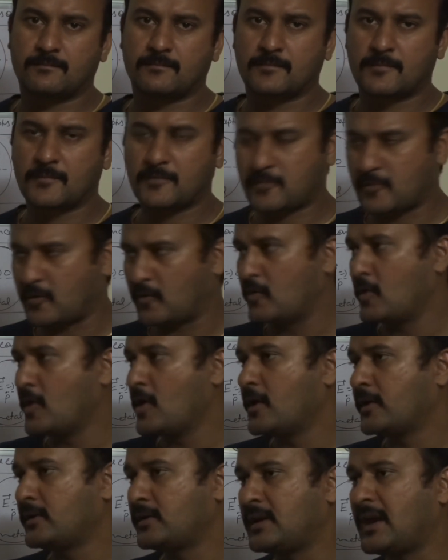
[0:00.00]
So
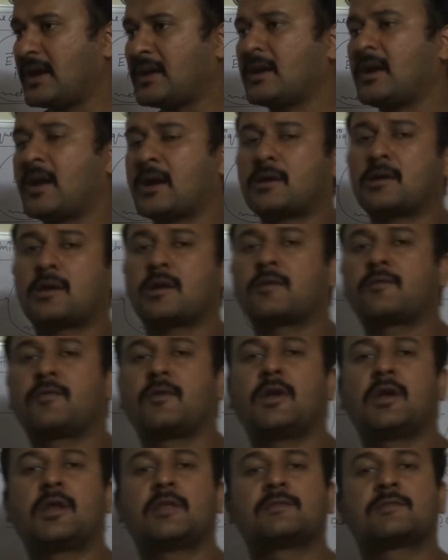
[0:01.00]
net electric
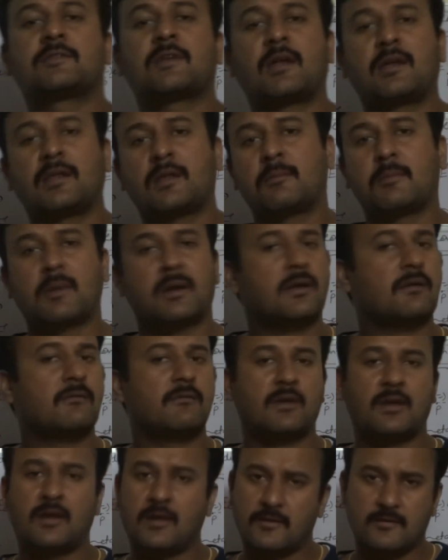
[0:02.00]
field inside the metal
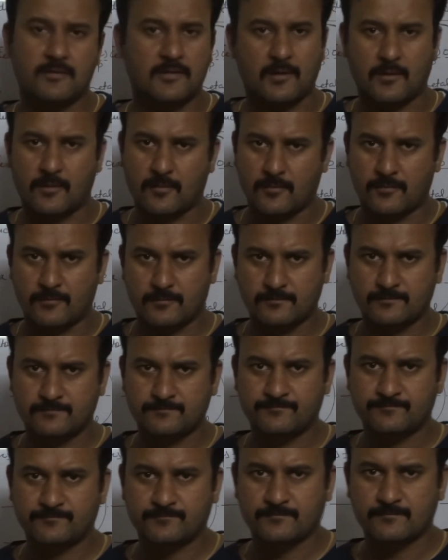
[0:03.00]
is 0,
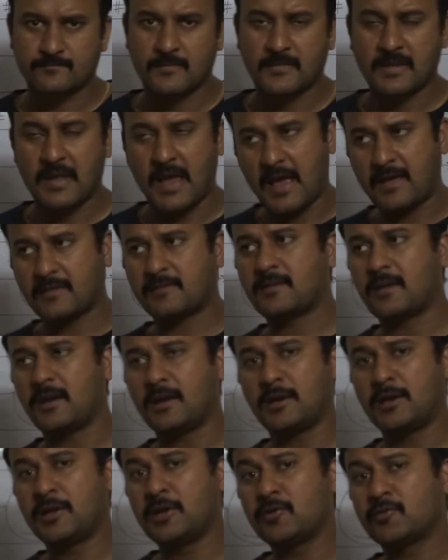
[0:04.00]
as
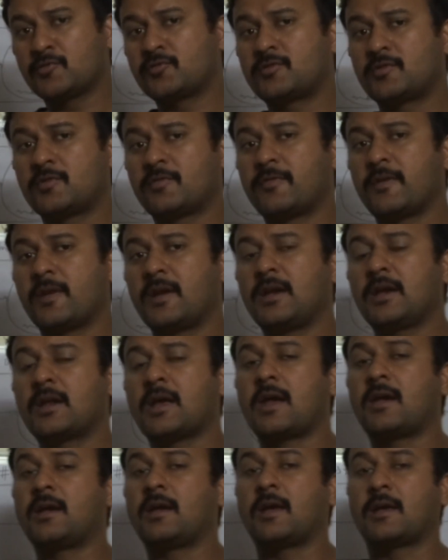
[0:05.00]
induced field
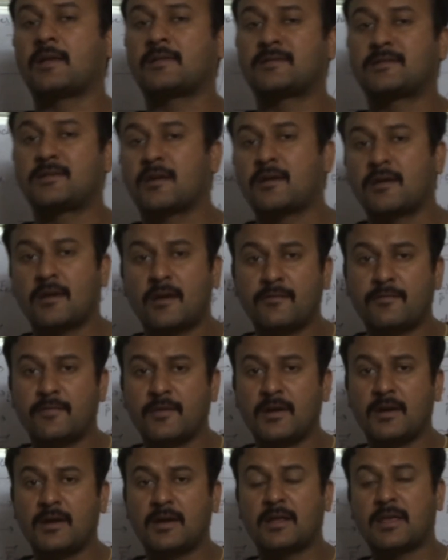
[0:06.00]
and external
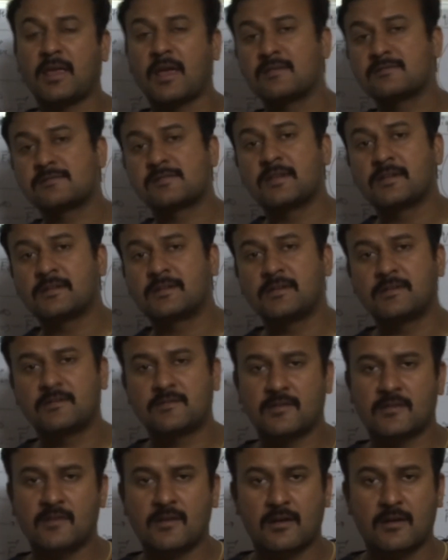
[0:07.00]
field cancels each
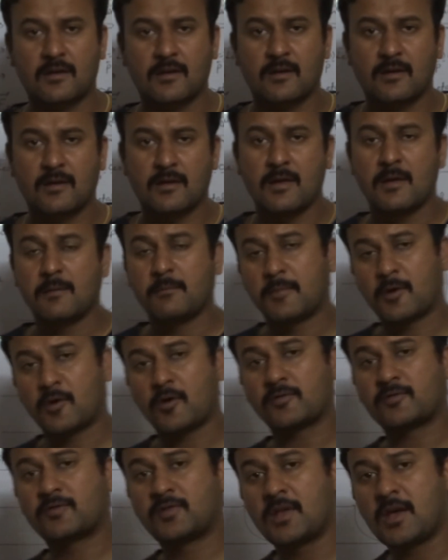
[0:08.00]
other
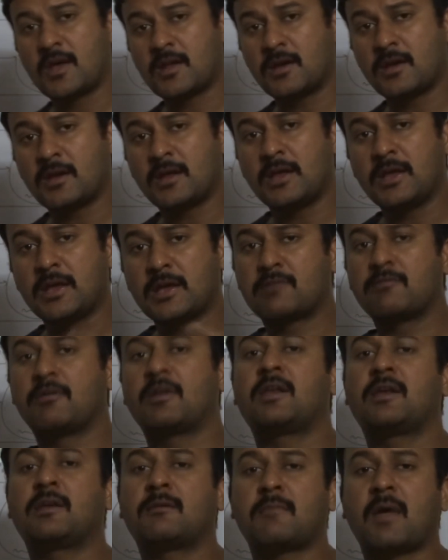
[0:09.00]
because they are equal
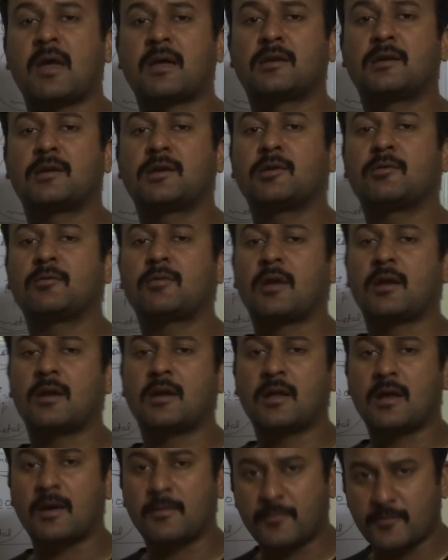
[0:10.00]
in magnitude and
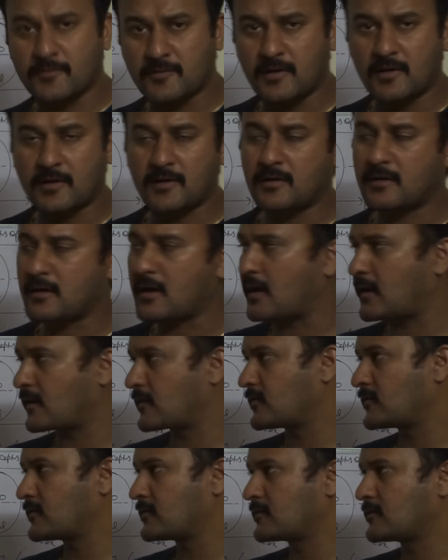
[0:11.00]
opposite in
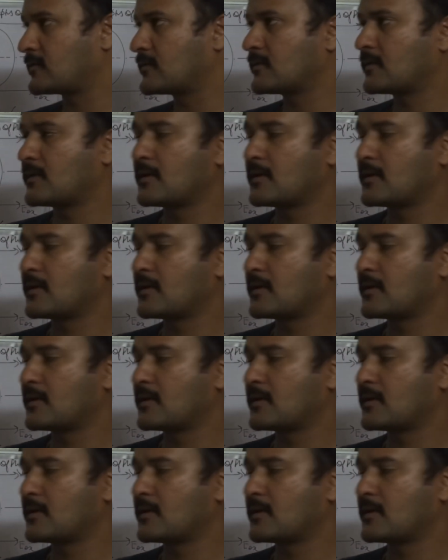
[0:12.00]
directions,